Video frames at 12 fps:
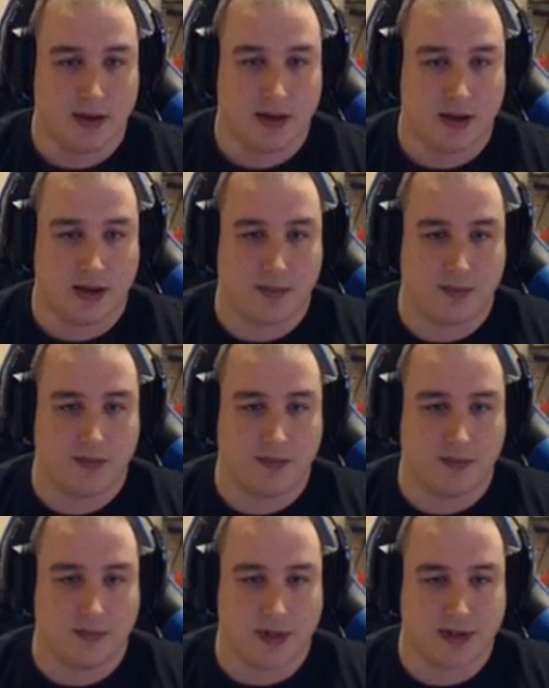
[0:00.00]

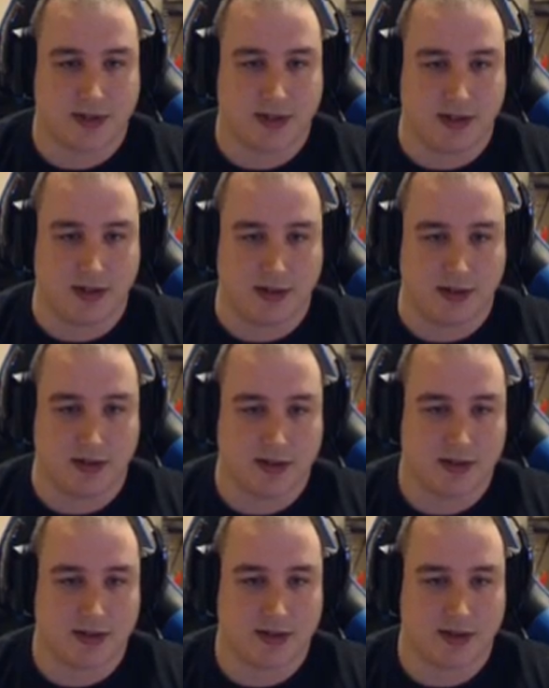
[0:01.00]
Muskies.
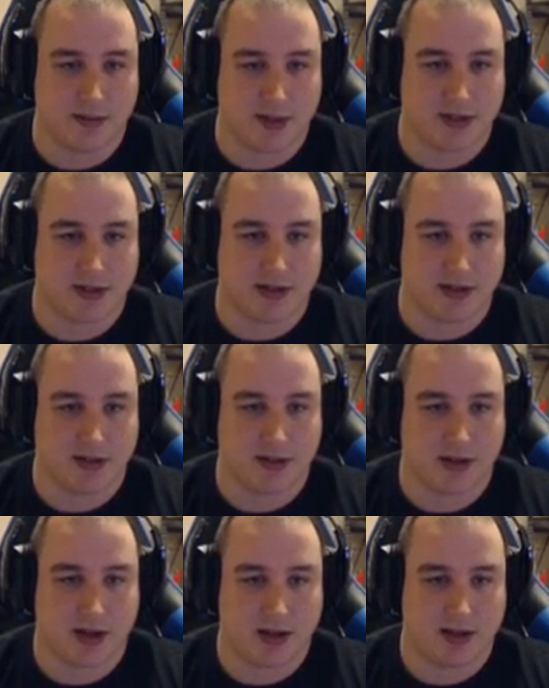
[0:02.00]
So the muskins.
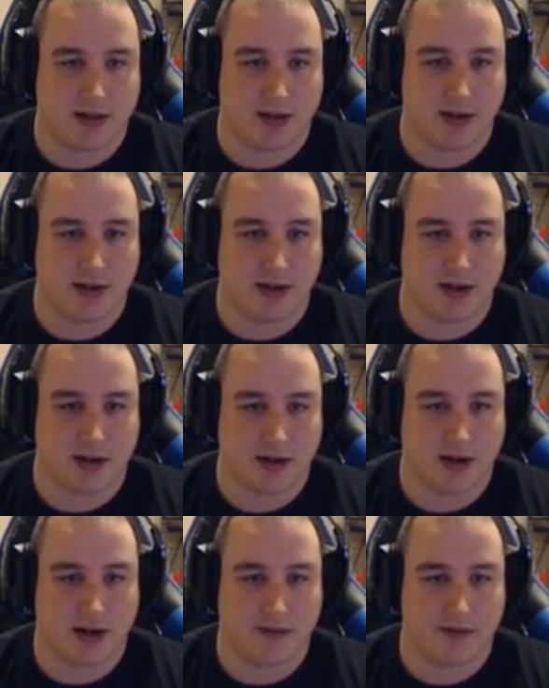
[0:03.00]
Okay. In here you're
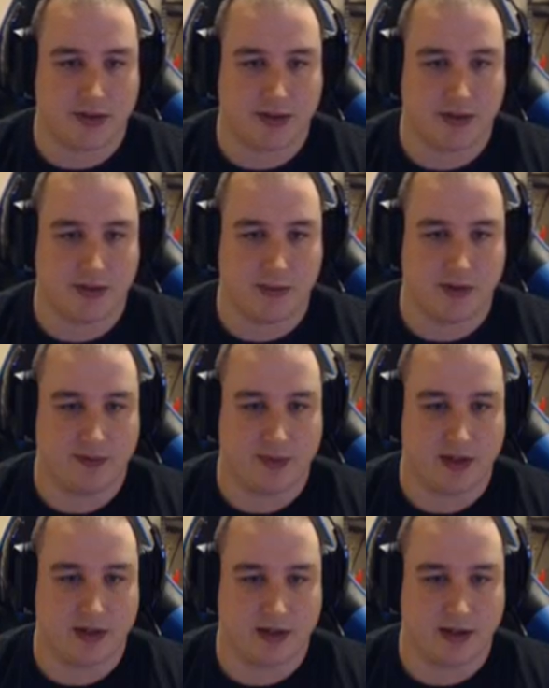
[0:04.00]
gonna have the 2
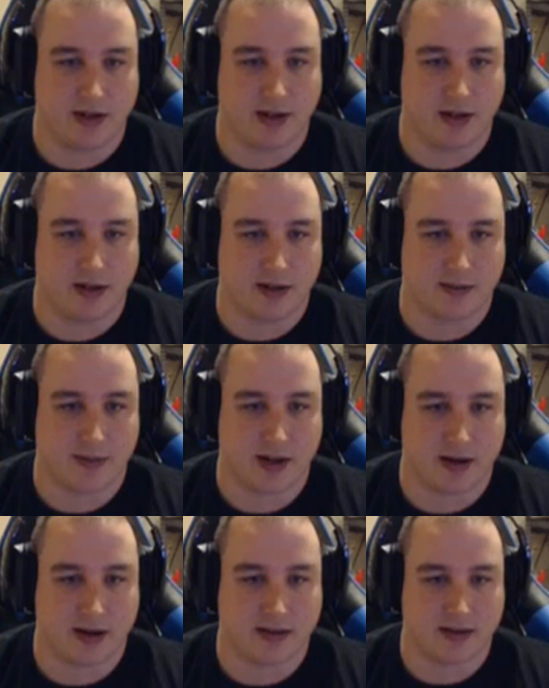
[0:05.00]
movement and knockback
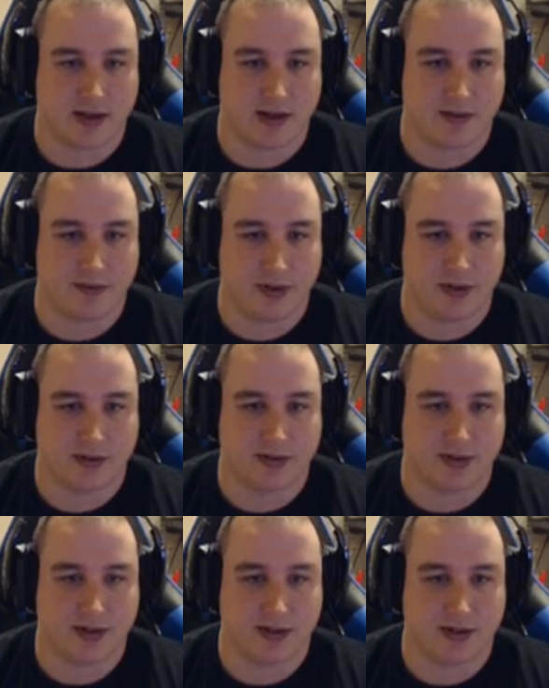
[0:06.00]
/ floating
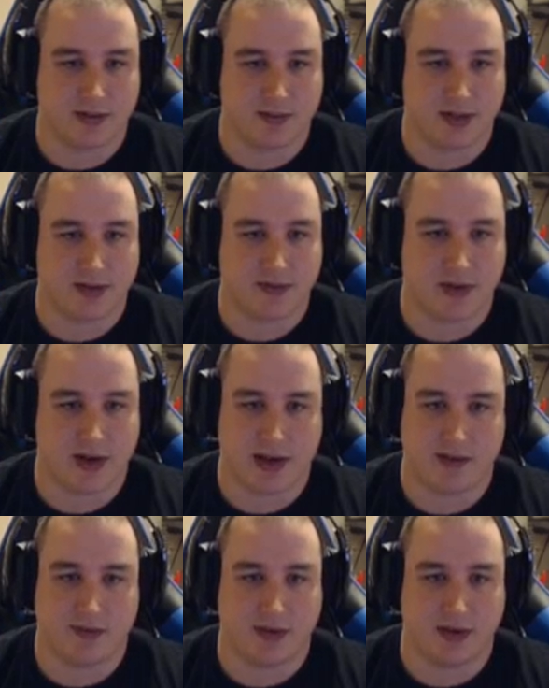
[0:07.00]
resistance
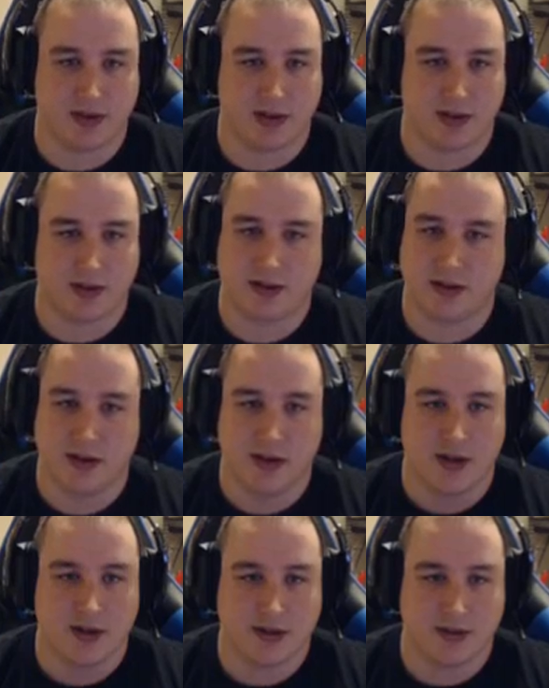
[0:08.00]
+5, and then
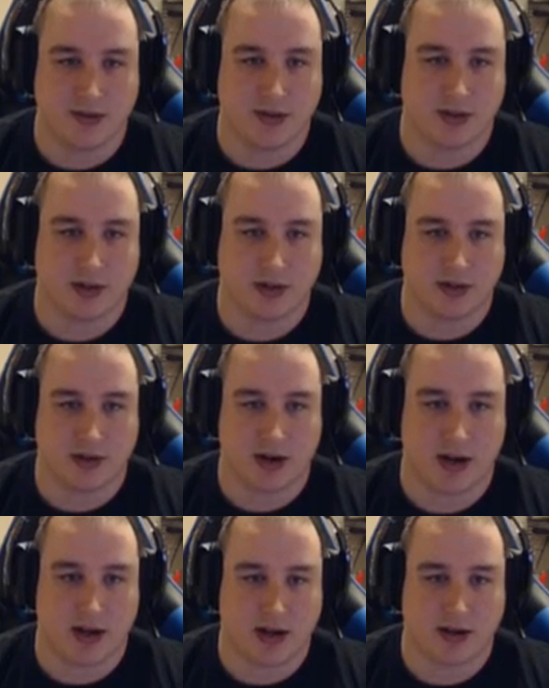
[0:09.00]
2 tongue
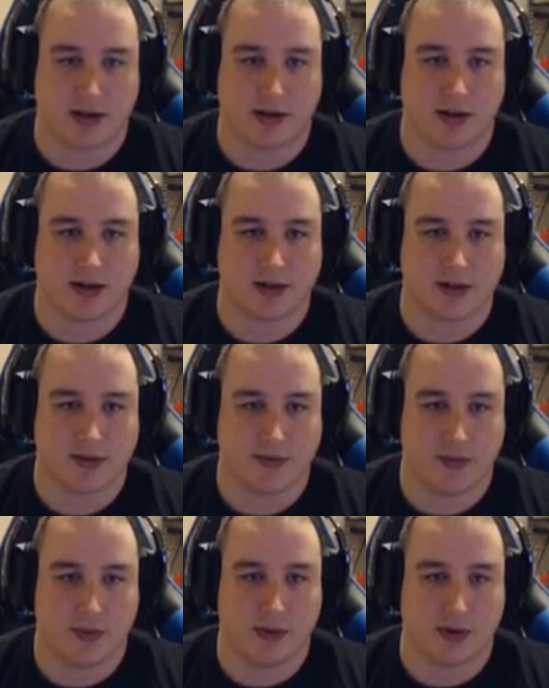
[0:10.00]
grad earrings
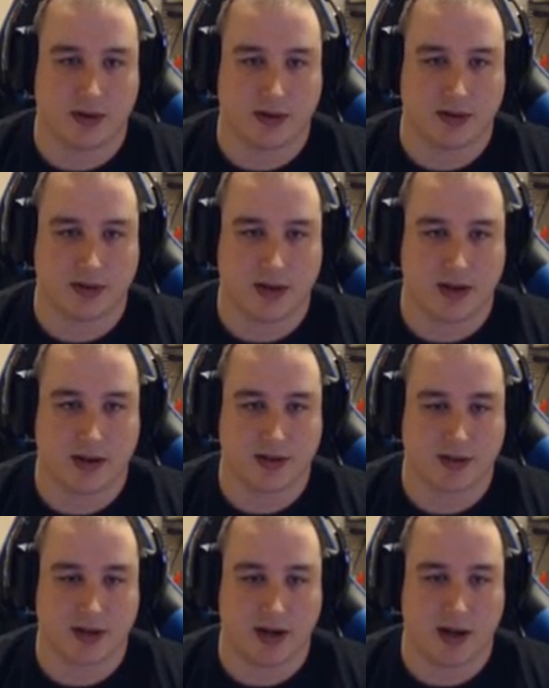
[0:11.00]
for
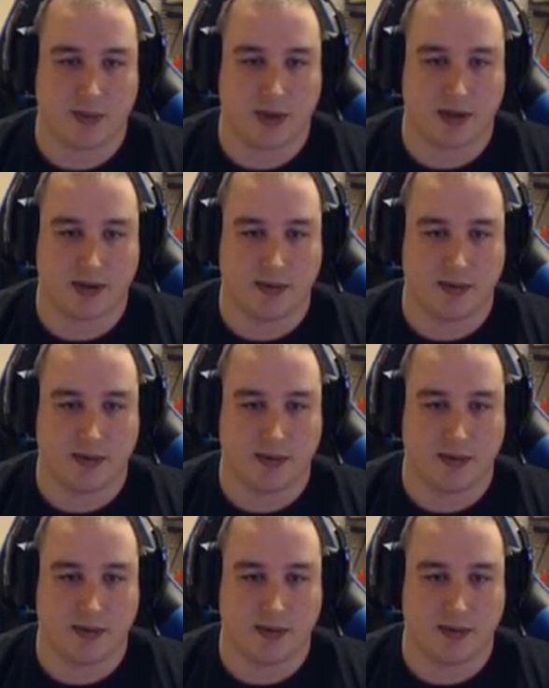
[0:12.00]
straight AP.